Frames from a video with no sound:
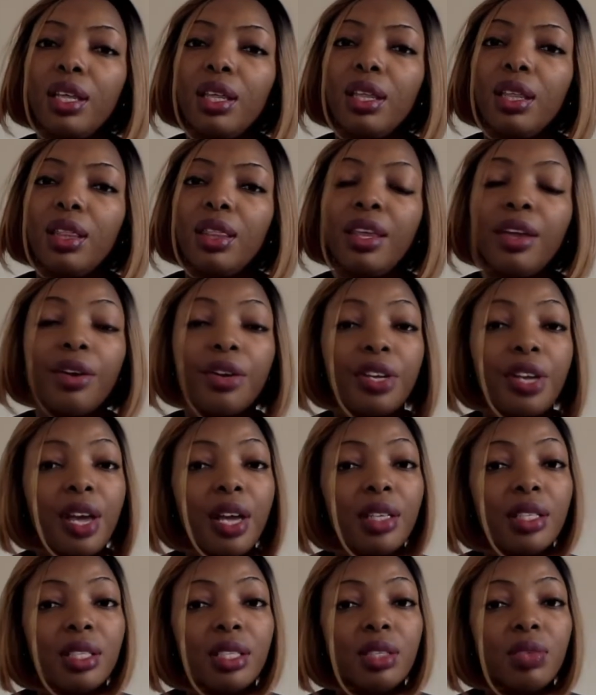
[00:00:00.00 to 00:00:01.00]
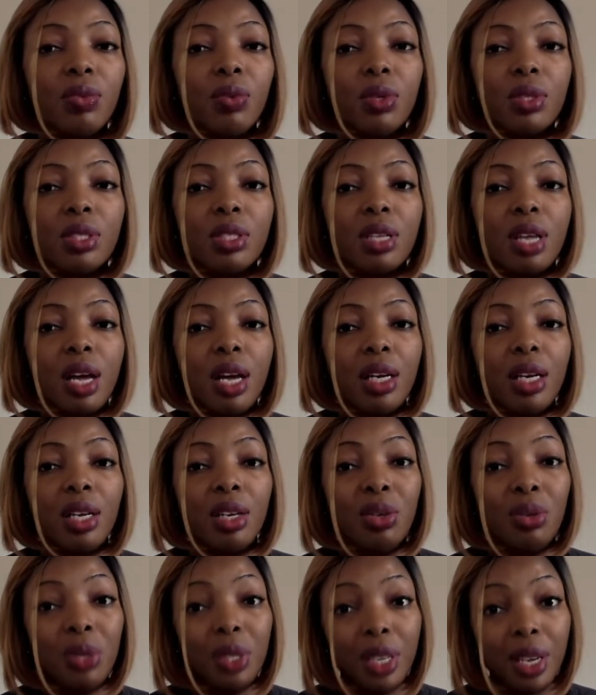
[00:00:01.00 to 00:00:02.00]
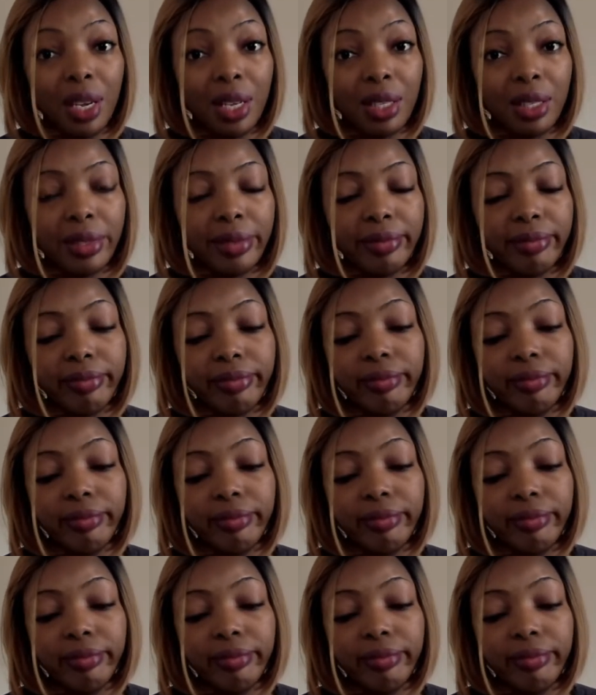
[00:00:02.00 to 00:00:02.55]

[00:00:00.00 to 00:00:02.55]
their yes was not a good yes,